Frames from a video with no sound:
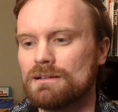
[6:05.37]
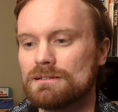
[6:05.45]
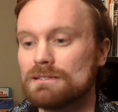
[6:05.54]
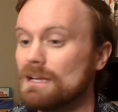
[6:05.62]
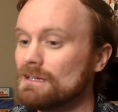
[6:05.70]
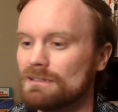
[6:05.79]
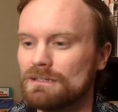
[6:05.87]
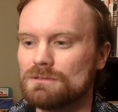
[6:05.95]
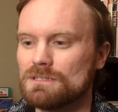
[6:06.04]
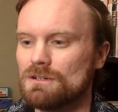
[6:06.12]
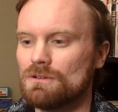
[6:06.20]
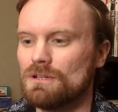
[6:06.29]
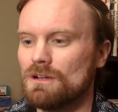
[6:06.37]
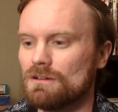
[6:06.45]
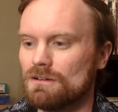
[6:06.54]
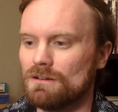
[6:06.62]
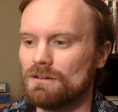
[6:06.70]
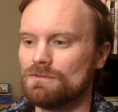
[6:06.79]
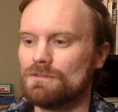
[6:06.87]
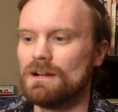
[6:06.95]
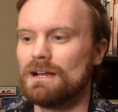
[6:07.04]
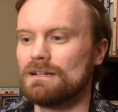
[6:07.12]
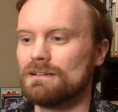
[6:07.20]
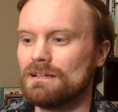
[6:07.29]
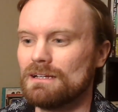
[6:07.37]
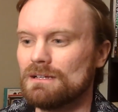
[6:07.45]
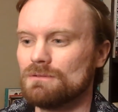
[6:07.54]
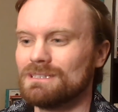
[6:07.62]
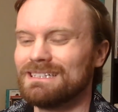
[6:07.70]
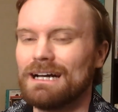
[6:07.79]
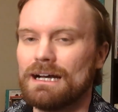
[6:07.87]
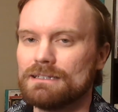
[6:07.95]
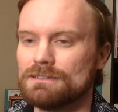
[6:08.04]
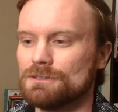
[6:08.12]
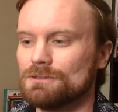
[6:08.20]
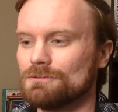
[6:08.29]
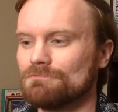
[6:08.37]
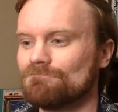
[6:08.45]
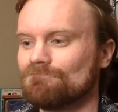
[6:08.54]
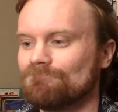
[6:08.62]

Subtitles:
Stanley was no longer afraid that he would die soon.